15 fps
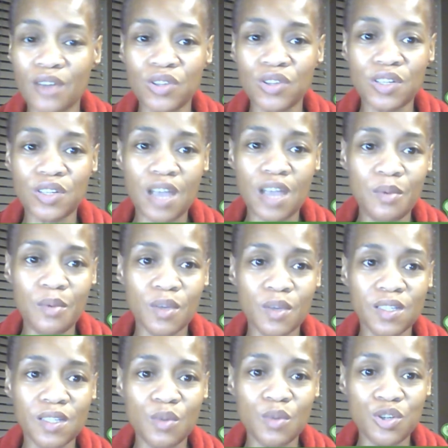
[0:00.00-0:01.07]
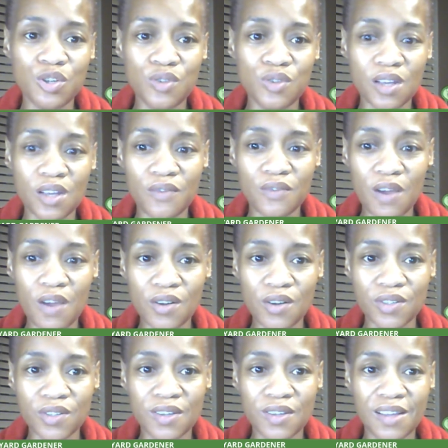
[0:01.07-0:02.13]
table and see what you did
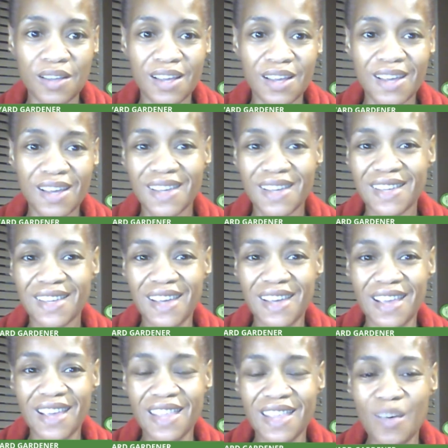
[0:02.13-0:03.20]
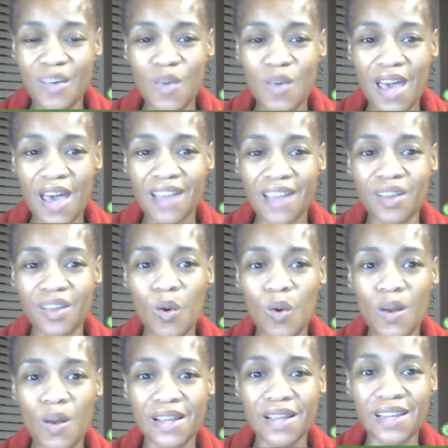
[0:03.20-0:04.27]
first. And then we act
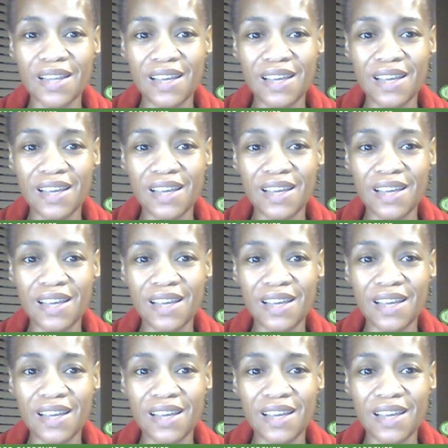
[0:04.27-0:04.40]
accordingly.